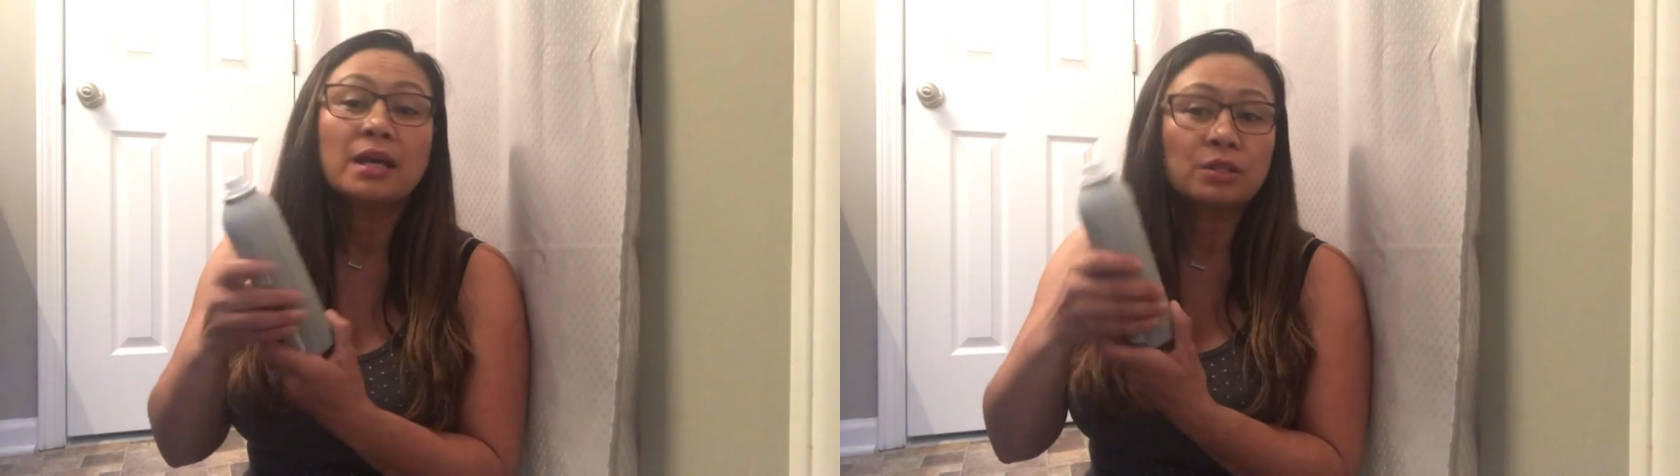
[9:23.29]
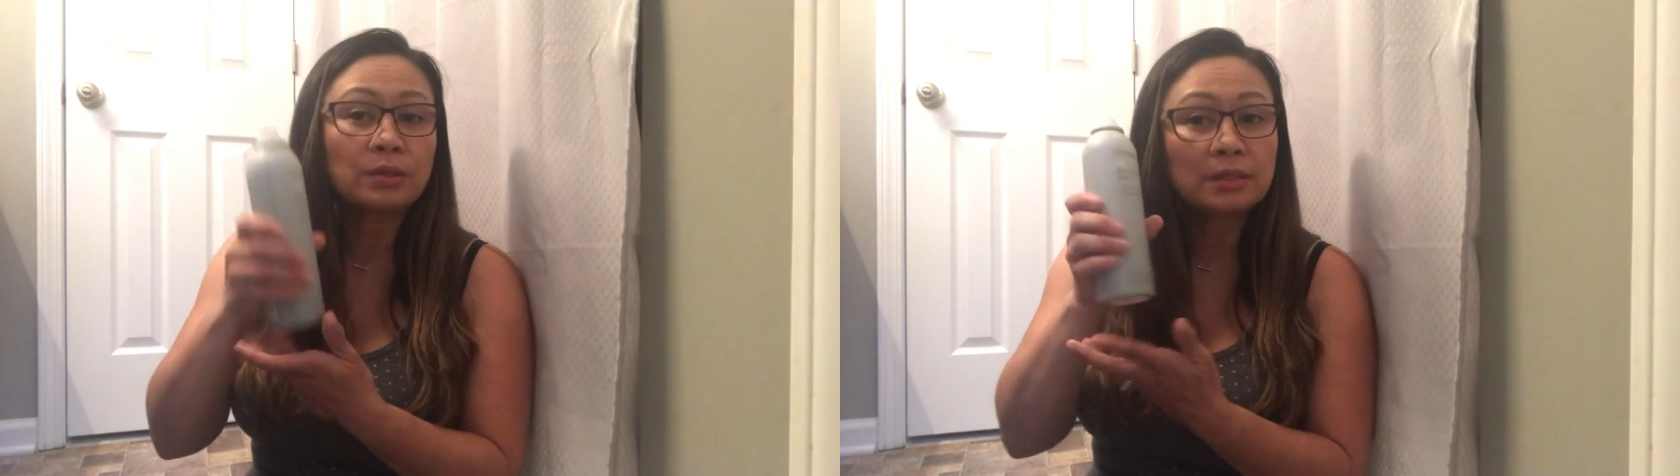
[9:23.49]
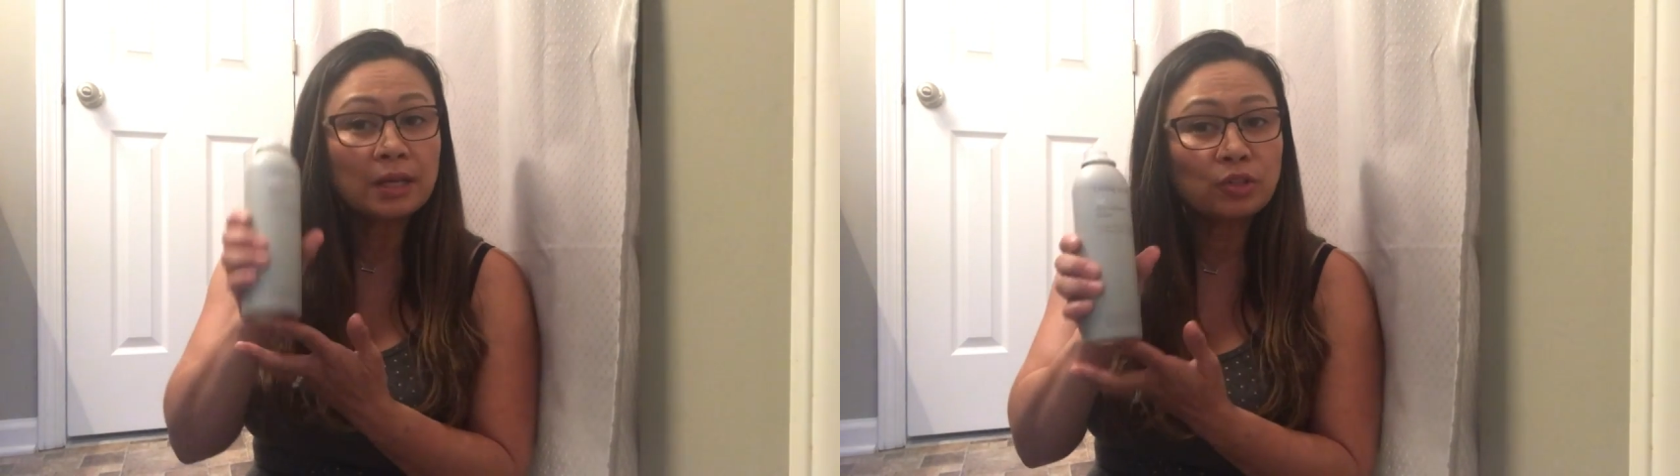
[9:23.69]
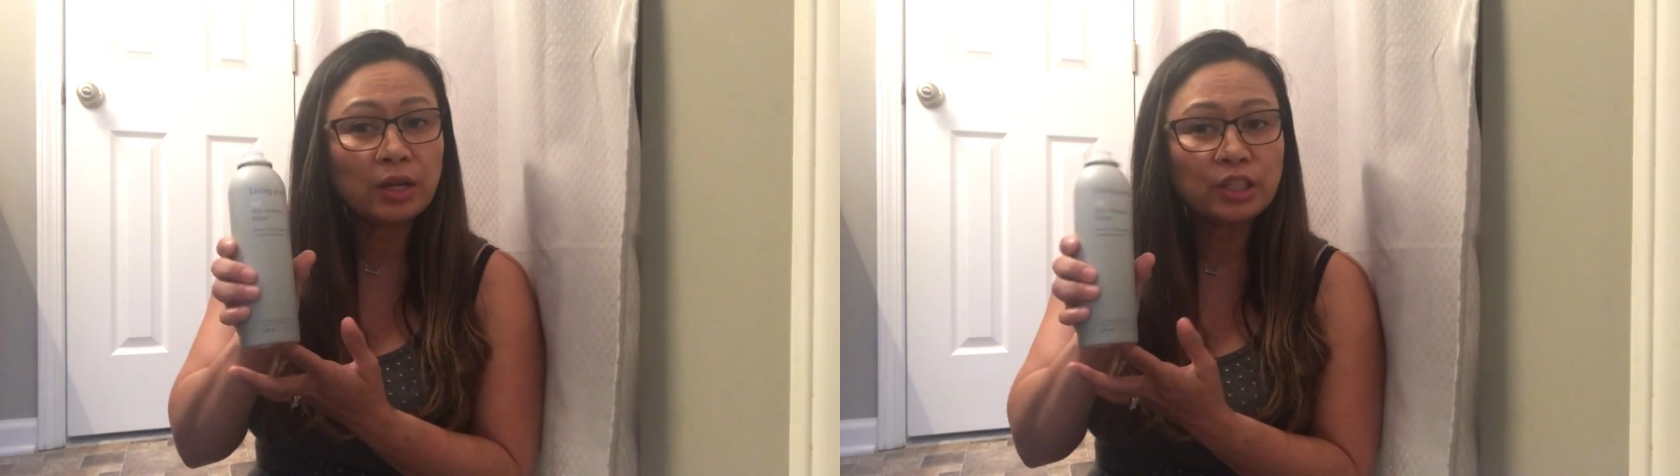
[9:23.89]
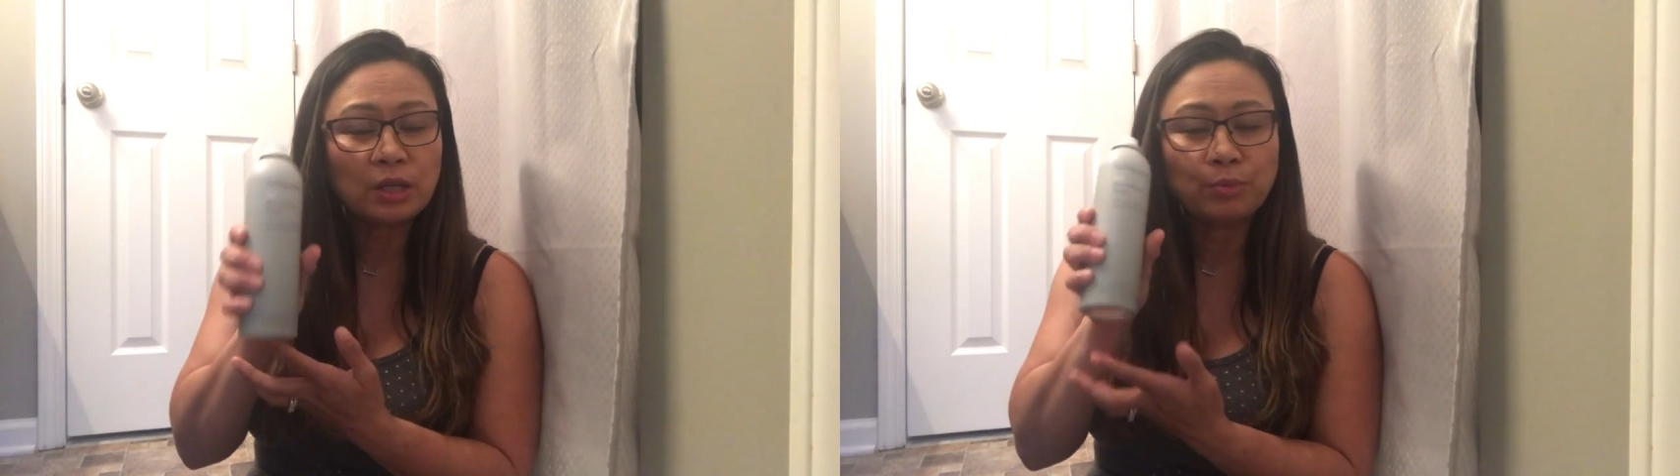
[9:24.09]
So it's not
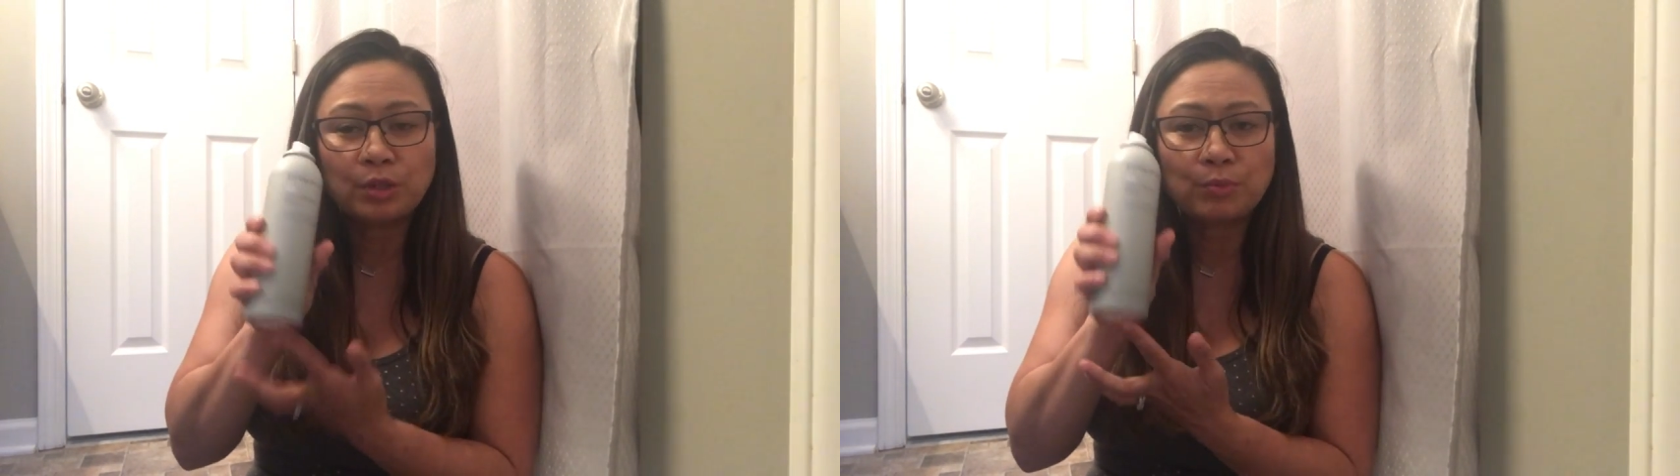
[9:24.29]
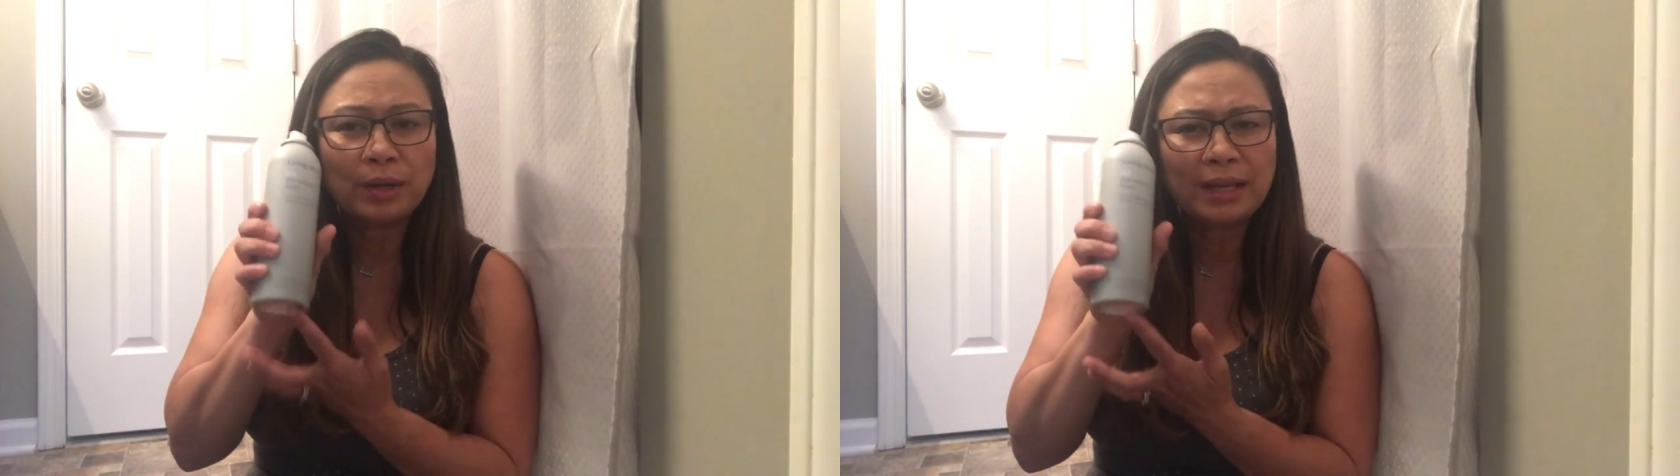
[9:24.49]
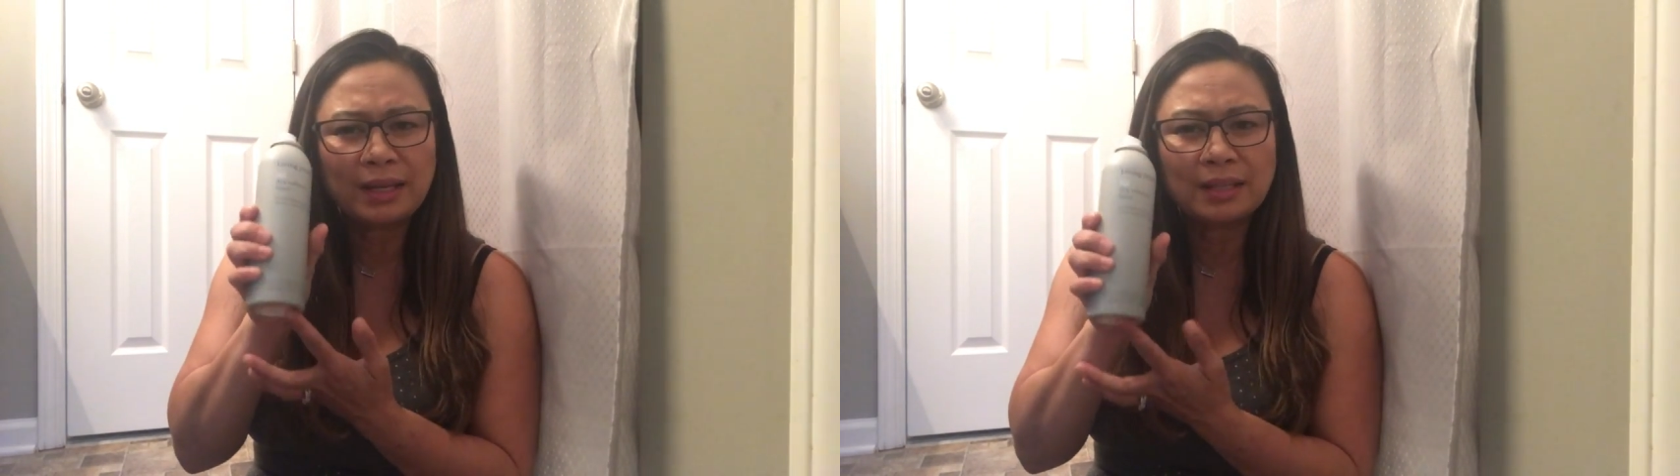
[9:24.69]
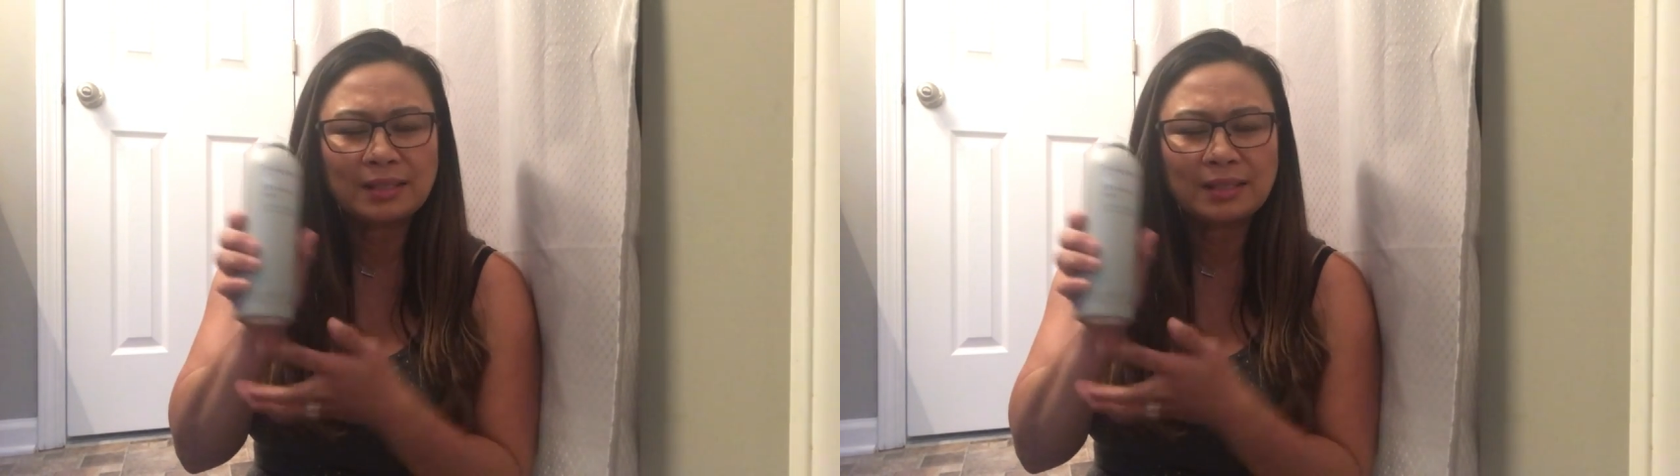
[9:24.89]
dry shampoo. It's more like a